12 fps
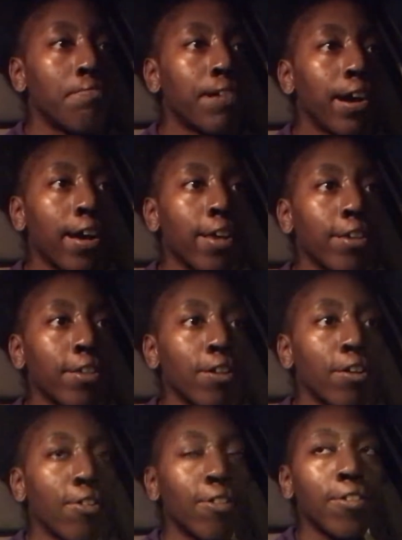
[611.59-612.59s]
But, you
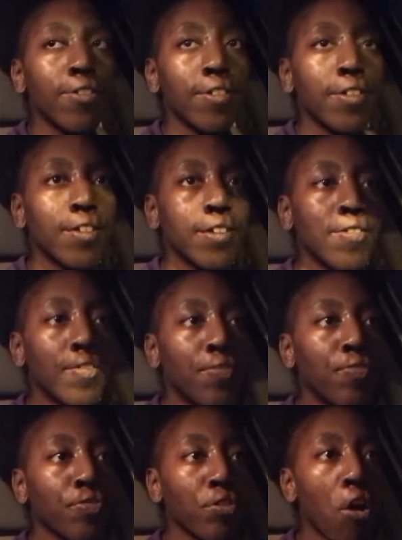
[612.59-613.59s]
know,
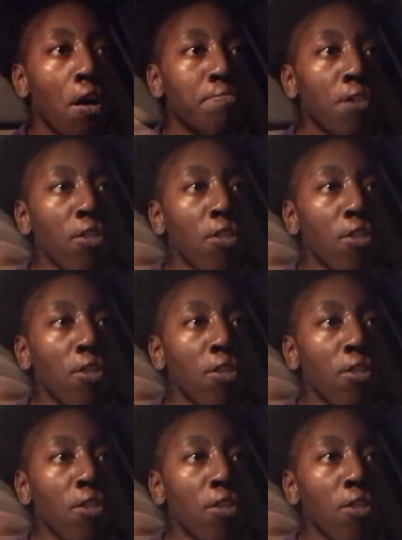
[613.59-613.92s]
on